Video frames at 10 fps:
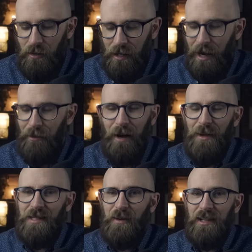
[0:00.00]
I
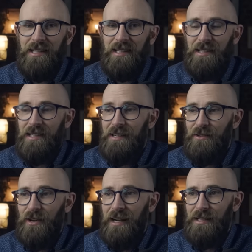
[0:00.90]
mean, it's one of those things you see
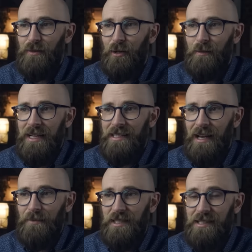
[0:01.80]
trailers for many
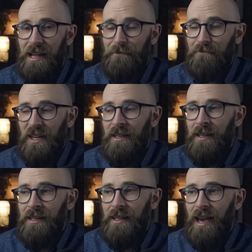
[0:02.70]
times. It's like,
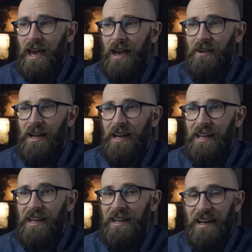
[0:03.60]

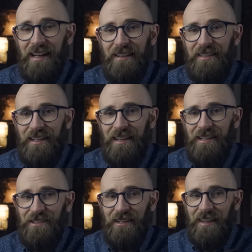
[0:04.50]
yeah, I don't think I'd
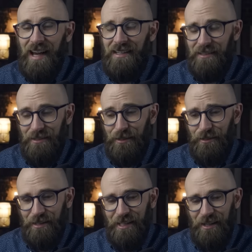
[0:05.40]
enjoy that at
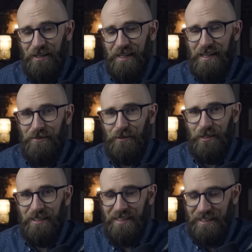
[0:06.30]
all, so I never watched